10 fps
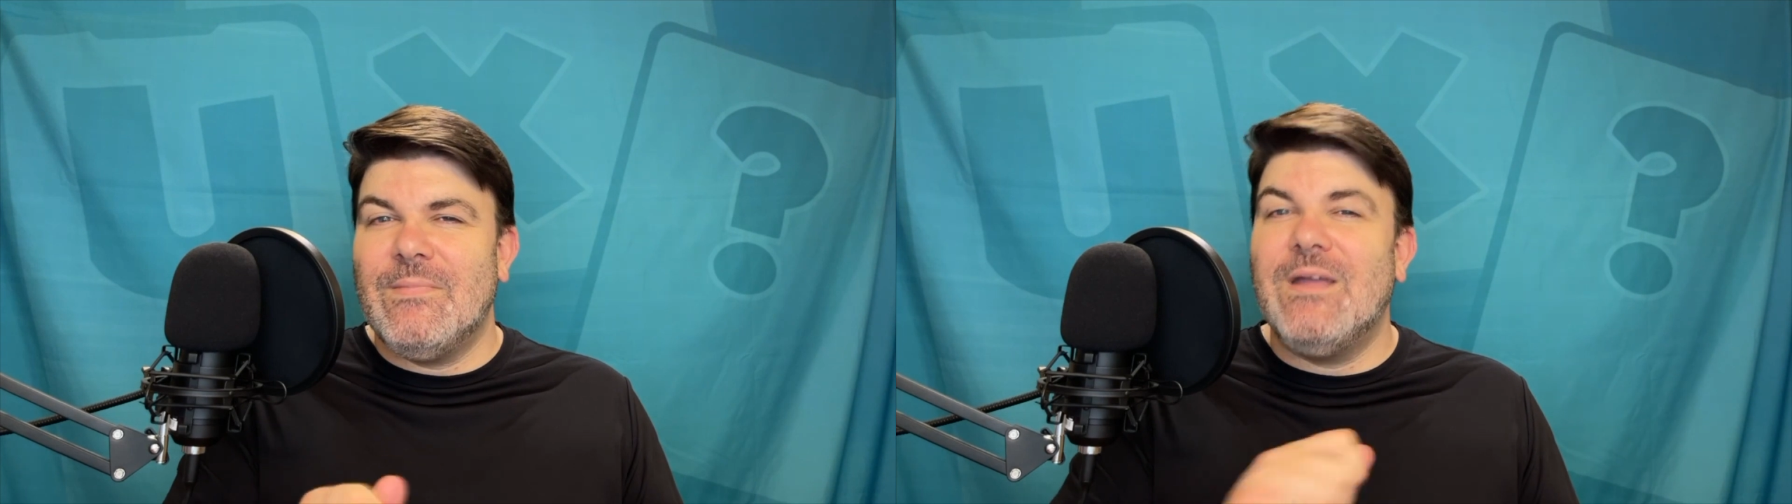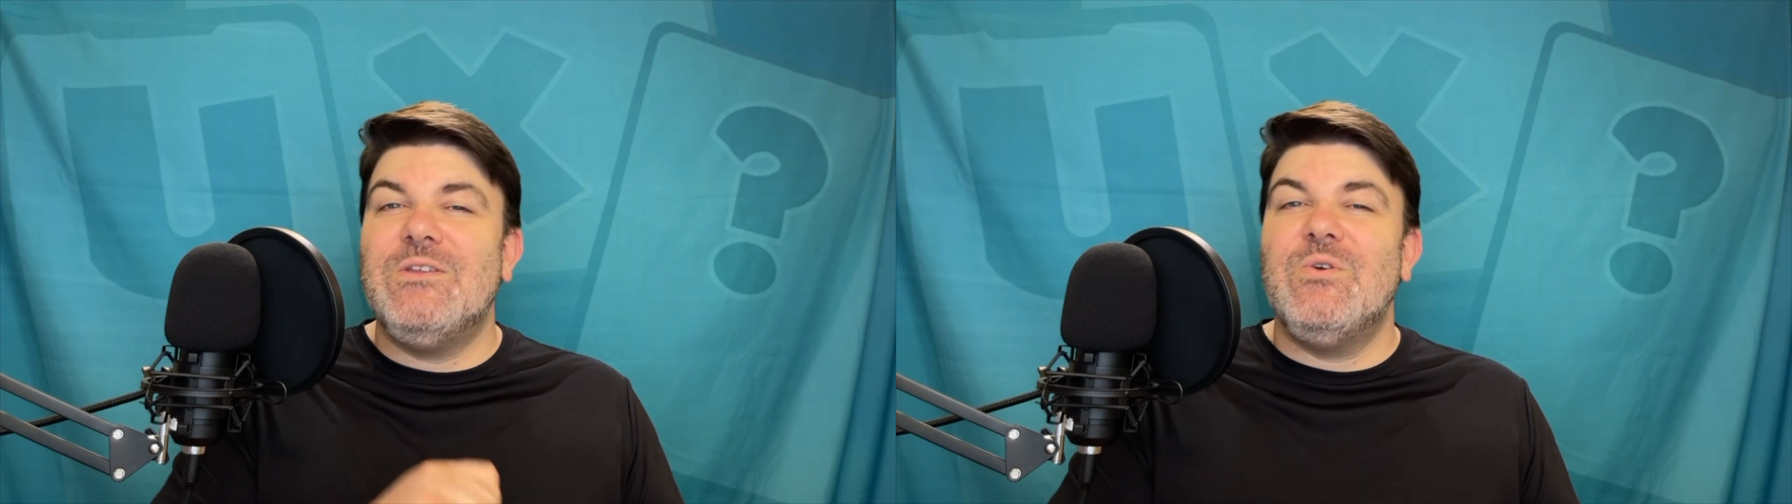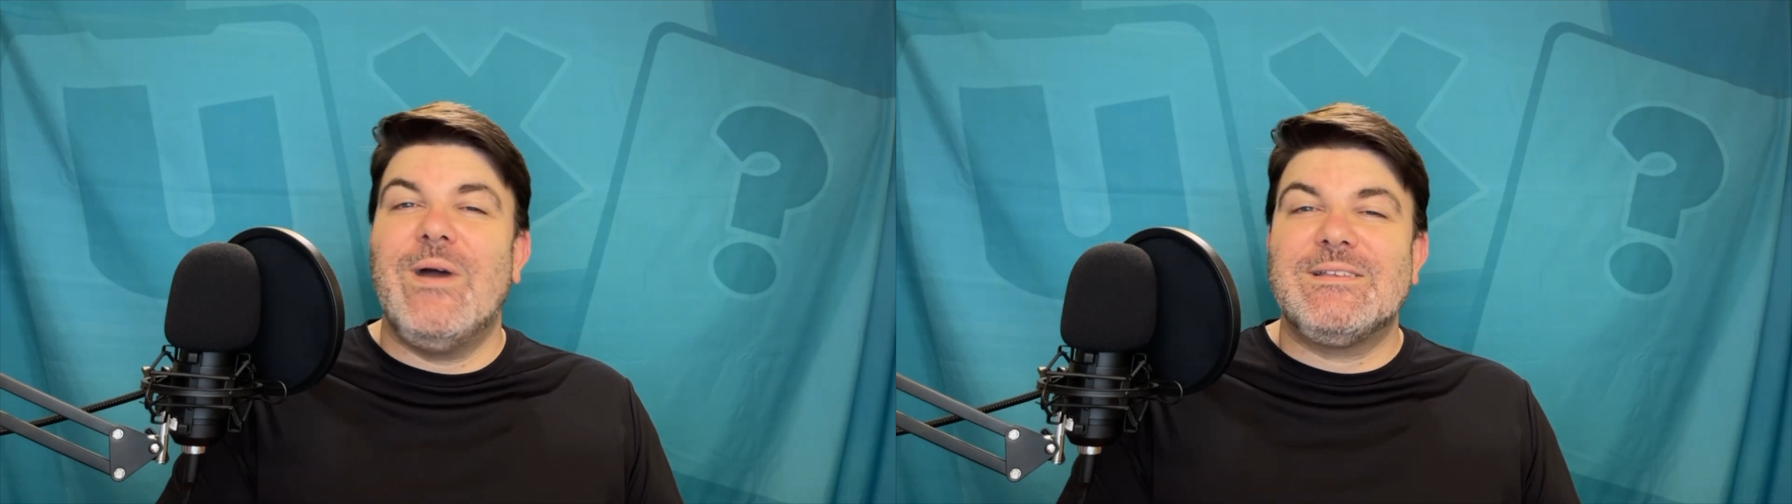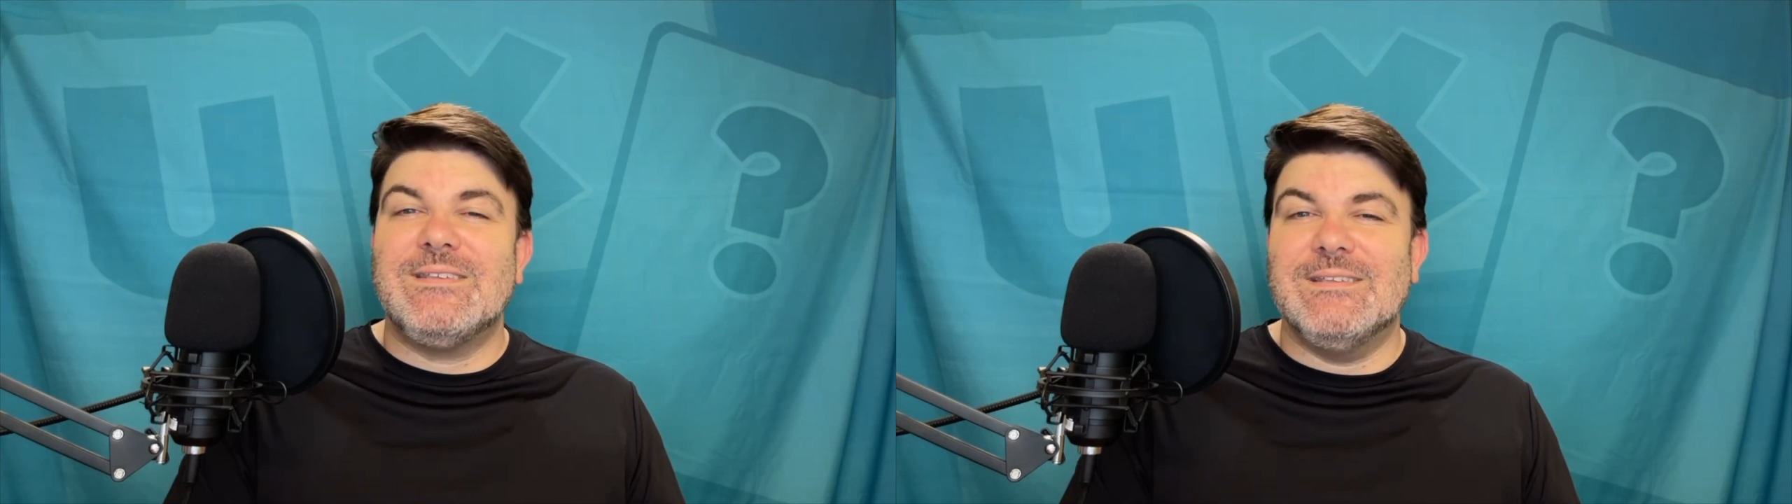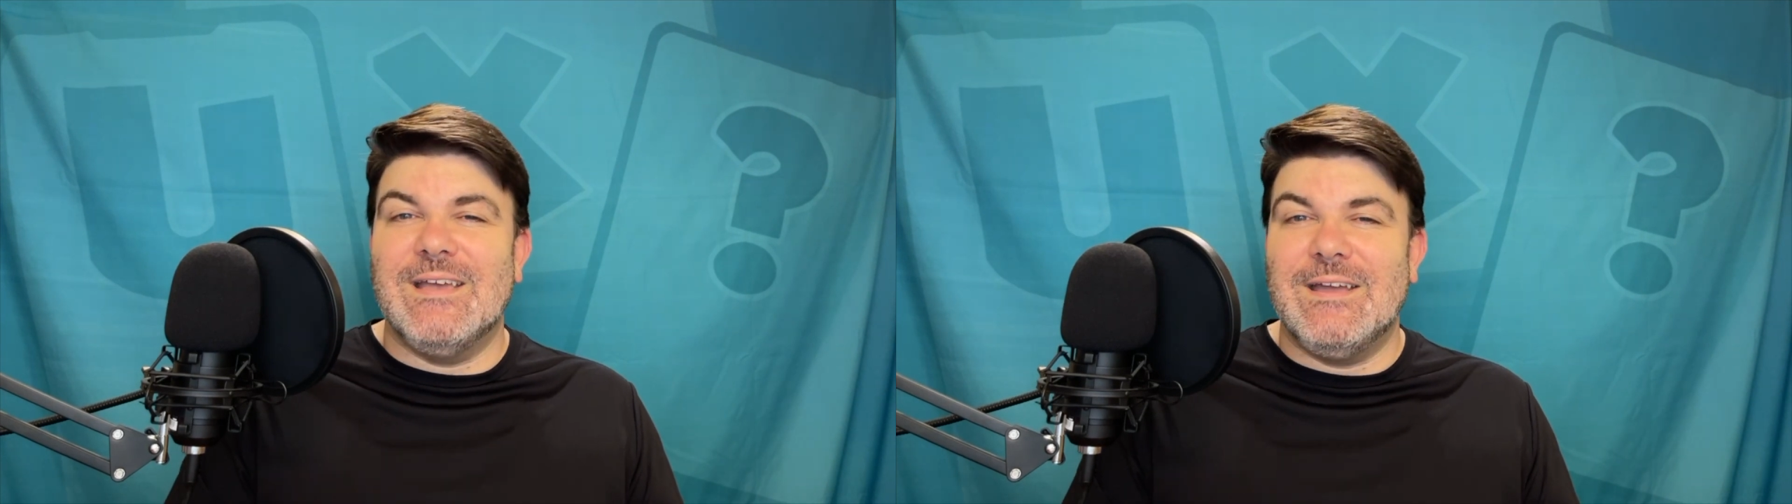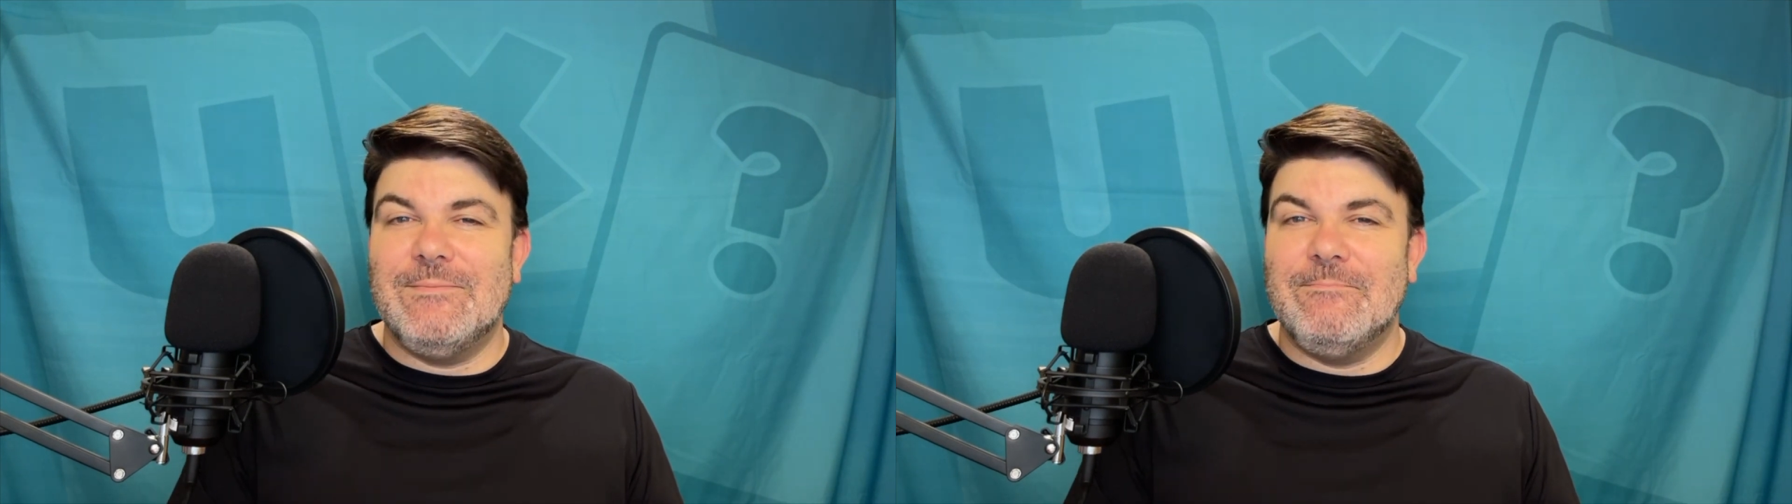and UX design?